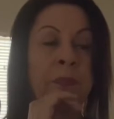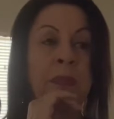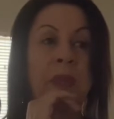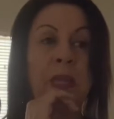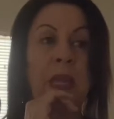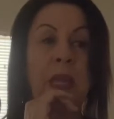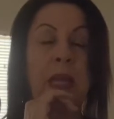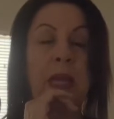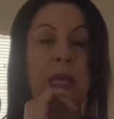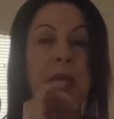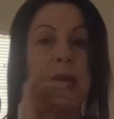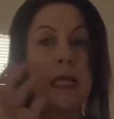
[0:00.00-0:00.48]

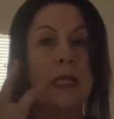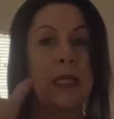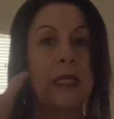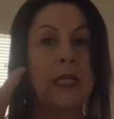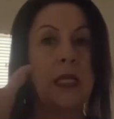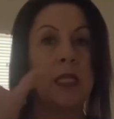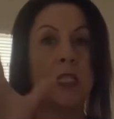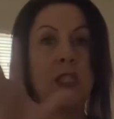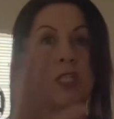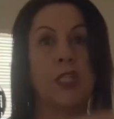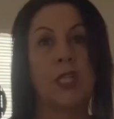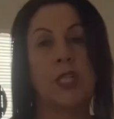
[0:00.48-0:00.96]
And I
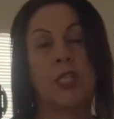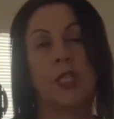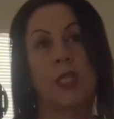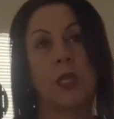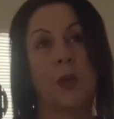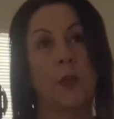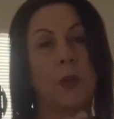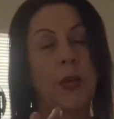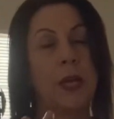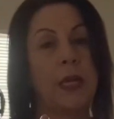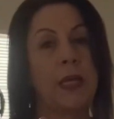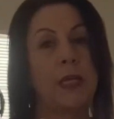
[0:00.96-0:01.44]
think it's just
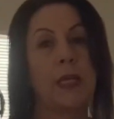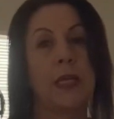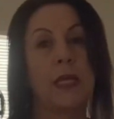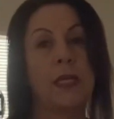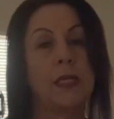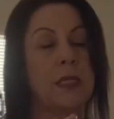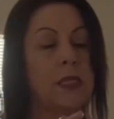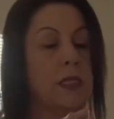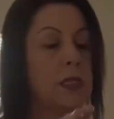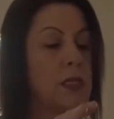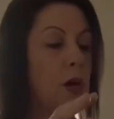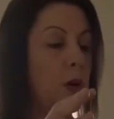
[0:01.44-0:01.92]
the way,
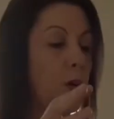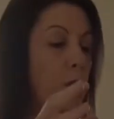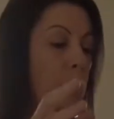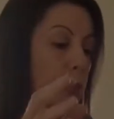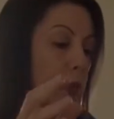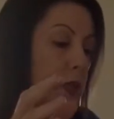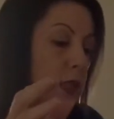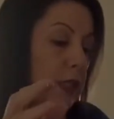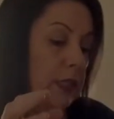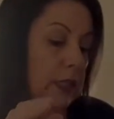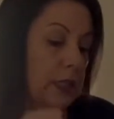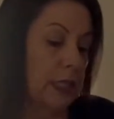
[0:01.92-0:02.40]
because it's the
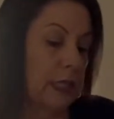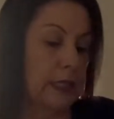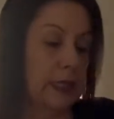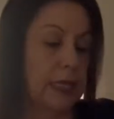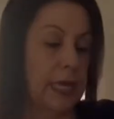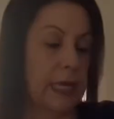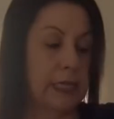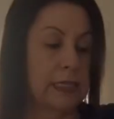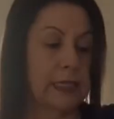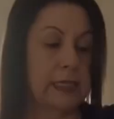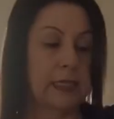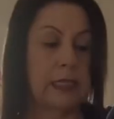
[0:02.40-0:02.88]
only thing
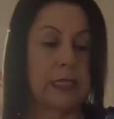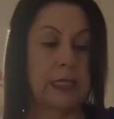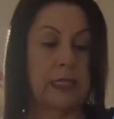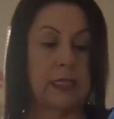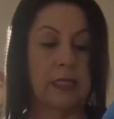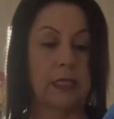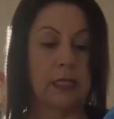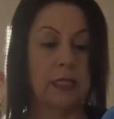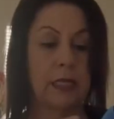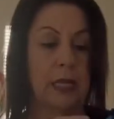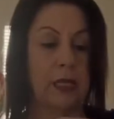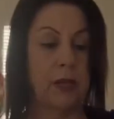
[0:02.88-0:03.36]
that's
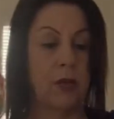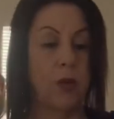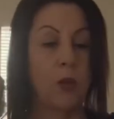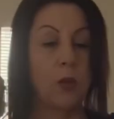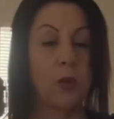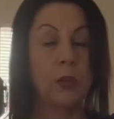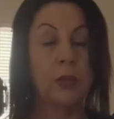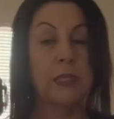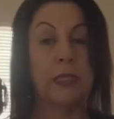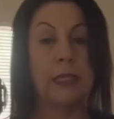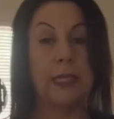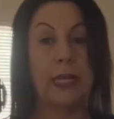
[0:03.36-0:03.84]
stitched and
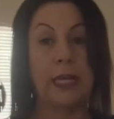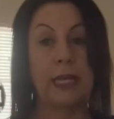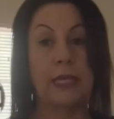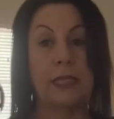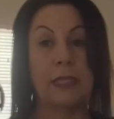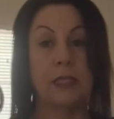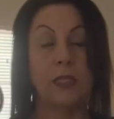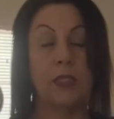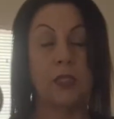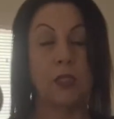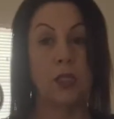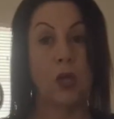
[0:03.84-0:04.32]
holding it
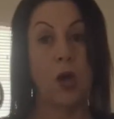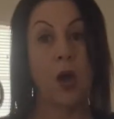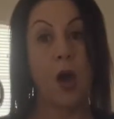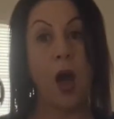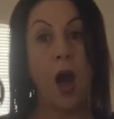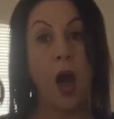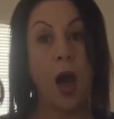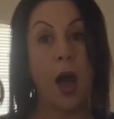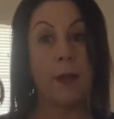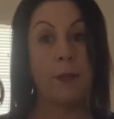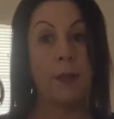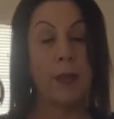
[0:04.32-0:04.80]
is the
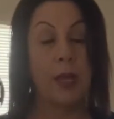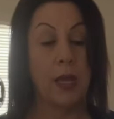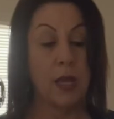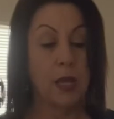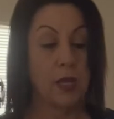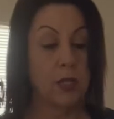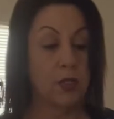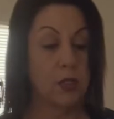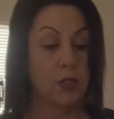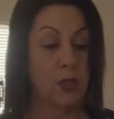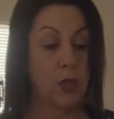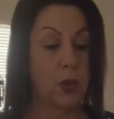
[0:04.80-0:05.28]
top.
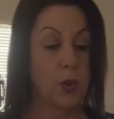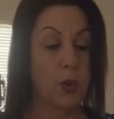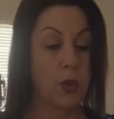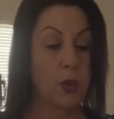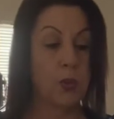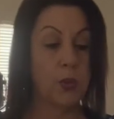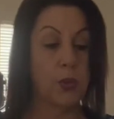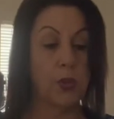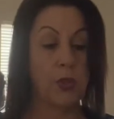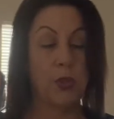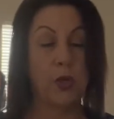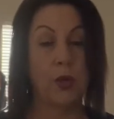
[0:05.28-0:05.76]

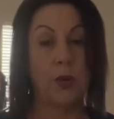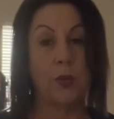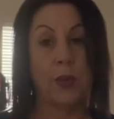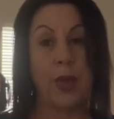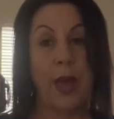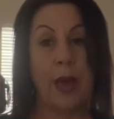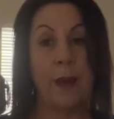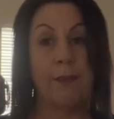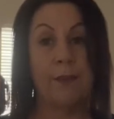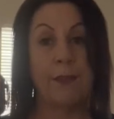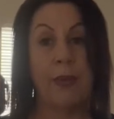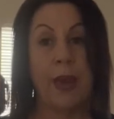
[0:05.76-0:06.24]
So, you know,
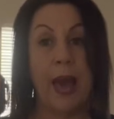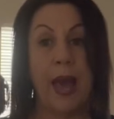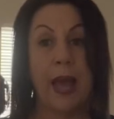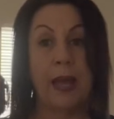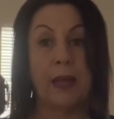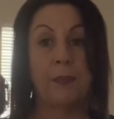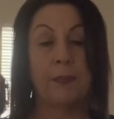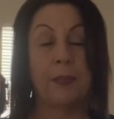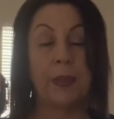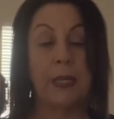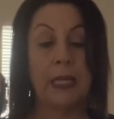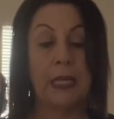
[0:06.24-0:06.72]
that
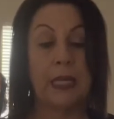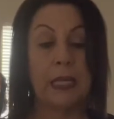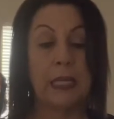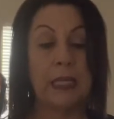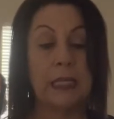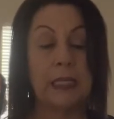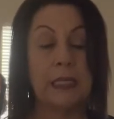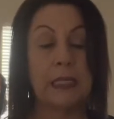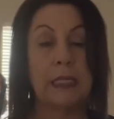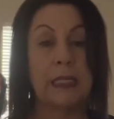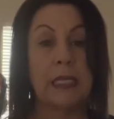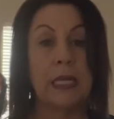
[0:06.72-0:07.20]
back
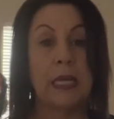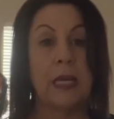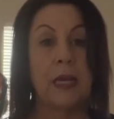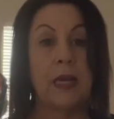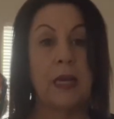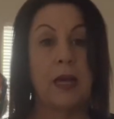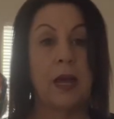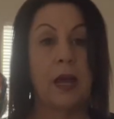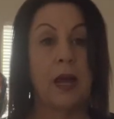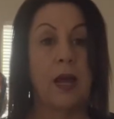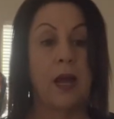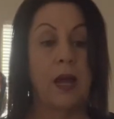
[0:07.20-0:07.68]
piece,
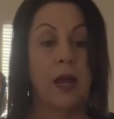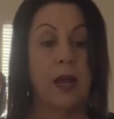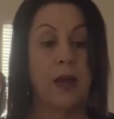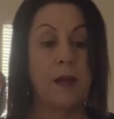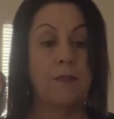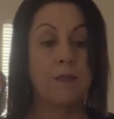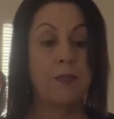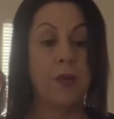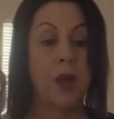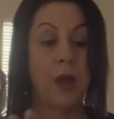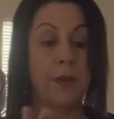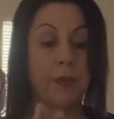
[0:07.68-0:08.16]

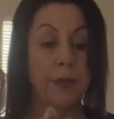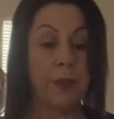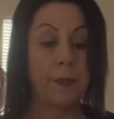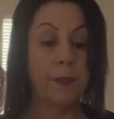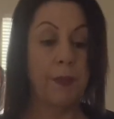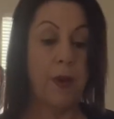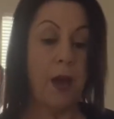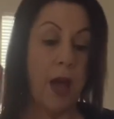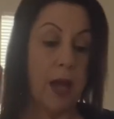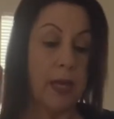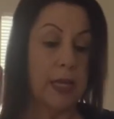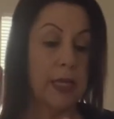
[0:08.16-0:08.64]
not the
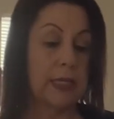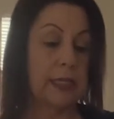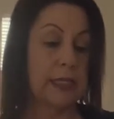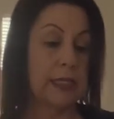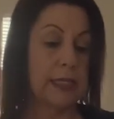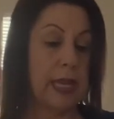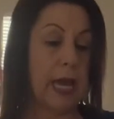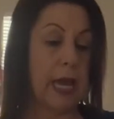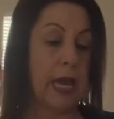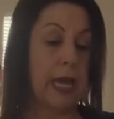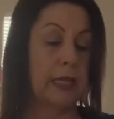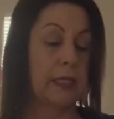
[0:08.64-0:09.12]
pocket
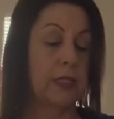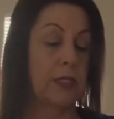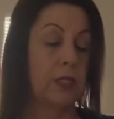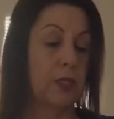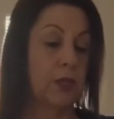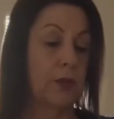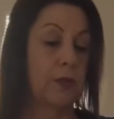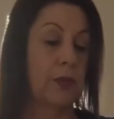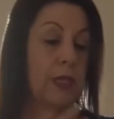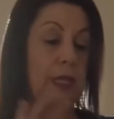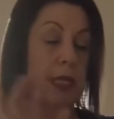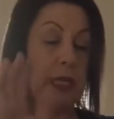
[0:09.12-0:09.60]
side, you
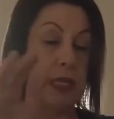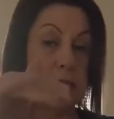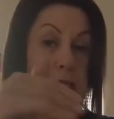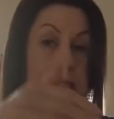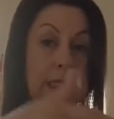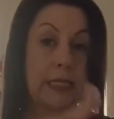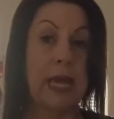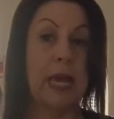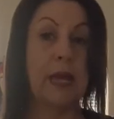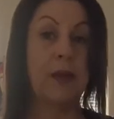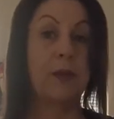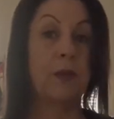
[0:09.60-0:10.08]
know, the
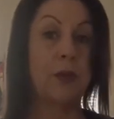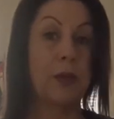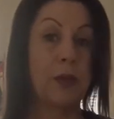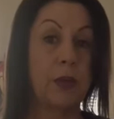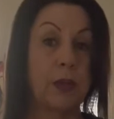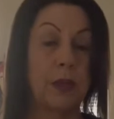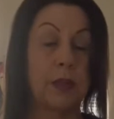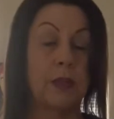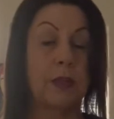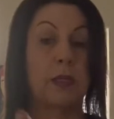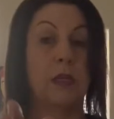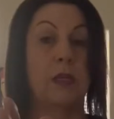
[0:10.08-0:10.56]
inside where
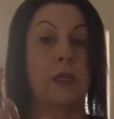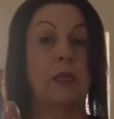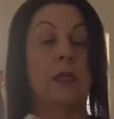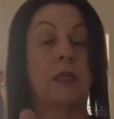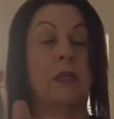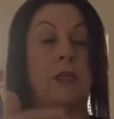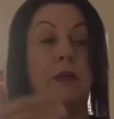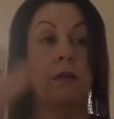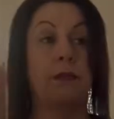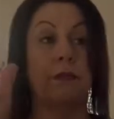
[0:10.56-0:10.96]
the